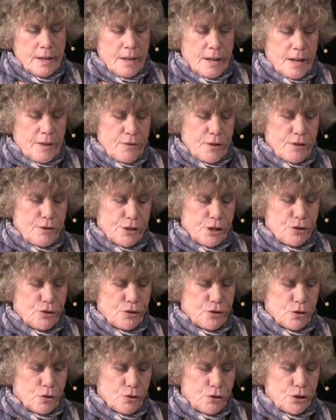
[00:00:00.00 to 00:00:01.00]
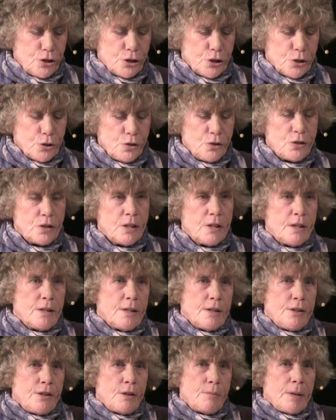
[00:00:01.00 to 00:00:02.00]
if you should so choose,
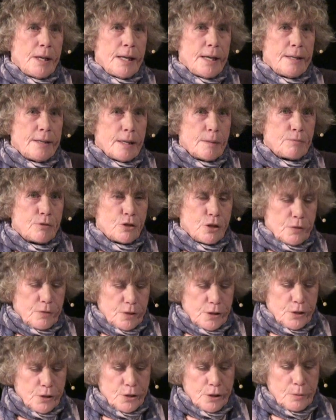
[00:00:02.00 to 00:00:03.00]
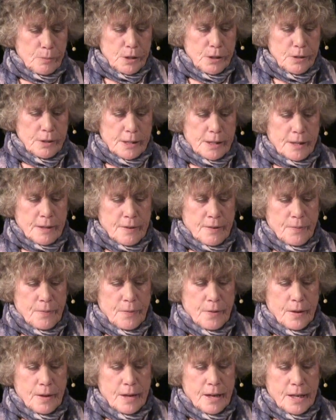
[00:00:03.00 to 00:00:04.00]
you may end up serving your community.
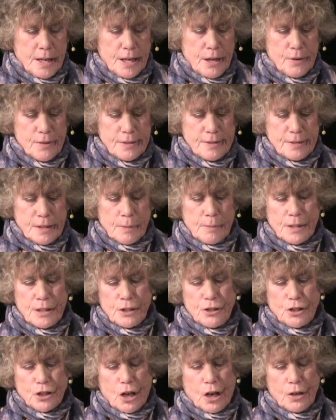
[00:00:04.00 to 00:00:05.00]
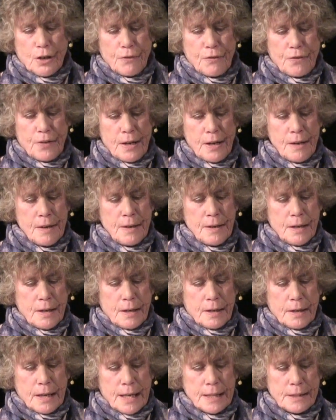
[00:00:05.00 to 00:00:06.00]
Here are some of the geography,
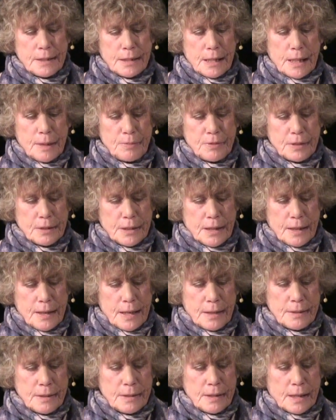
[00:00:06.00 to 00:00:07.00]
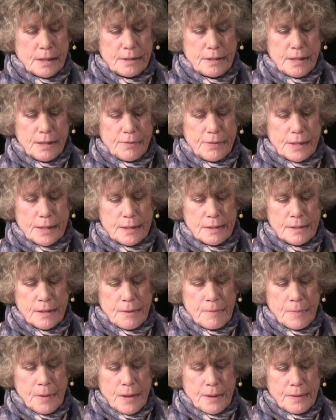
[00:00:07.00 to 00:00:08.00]
landscapes, and connecting activities
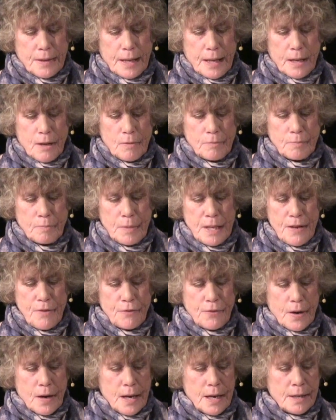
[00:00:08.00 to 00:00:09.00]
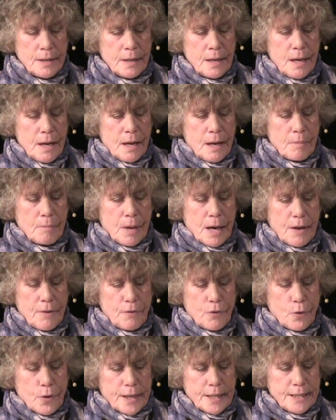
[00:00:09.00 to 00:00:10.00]
that helped me find my
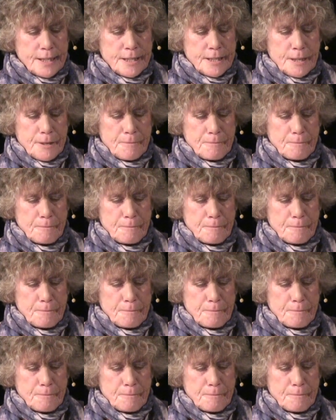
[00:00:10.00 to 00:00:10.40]
voice.